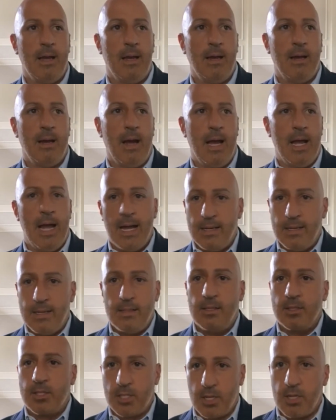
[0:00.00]
I did
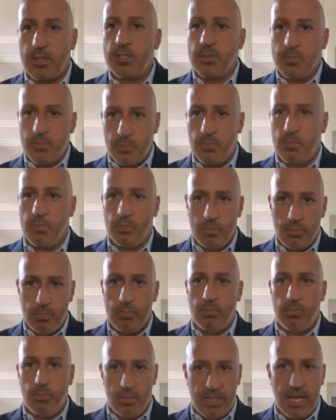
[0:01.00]
discuss him
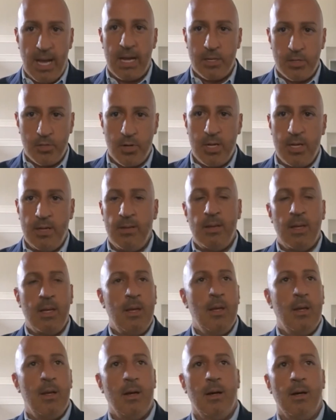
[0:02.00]
with Andre,
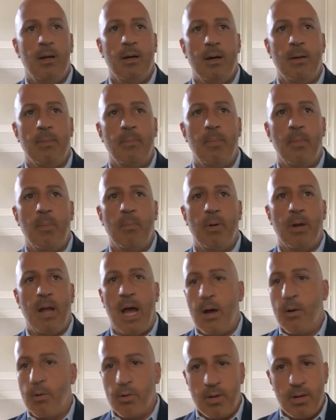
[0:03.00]
but
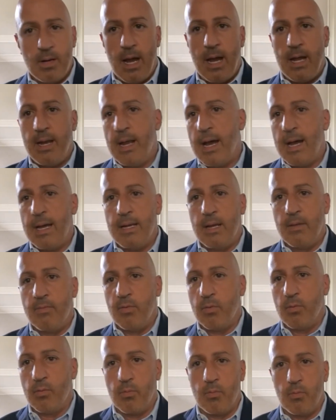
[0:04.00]
Howard and I
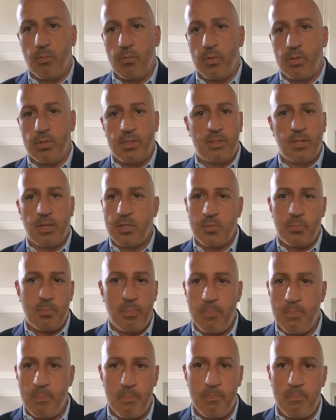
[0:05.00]
never really touched
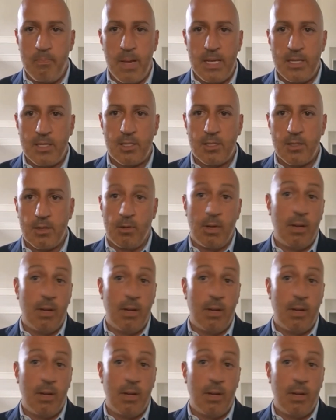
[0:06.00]
base on